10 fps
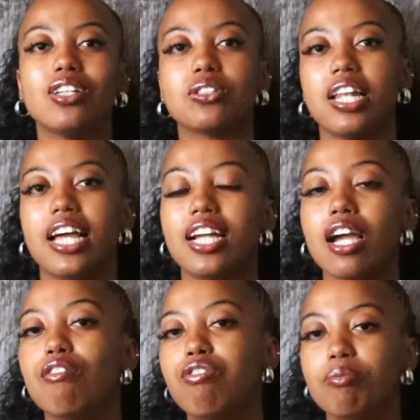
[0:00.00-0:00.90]
So like
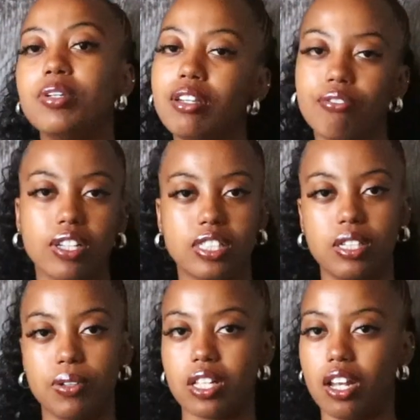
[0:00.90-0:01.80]
for me,
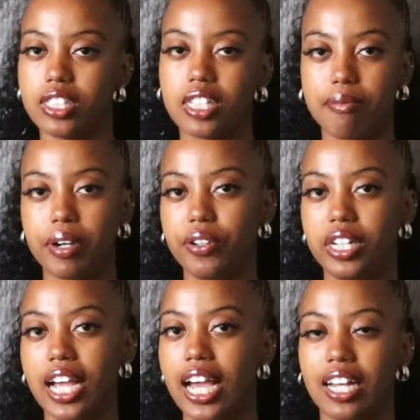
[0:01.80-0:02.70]
varsity was the last time I
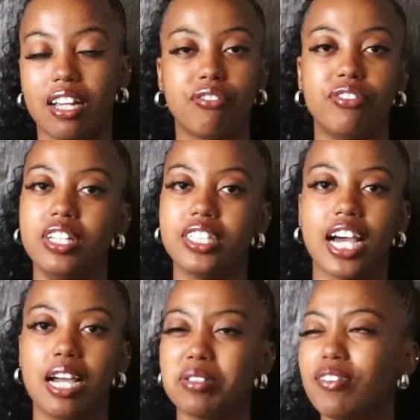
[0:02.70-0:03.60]
really had like free time.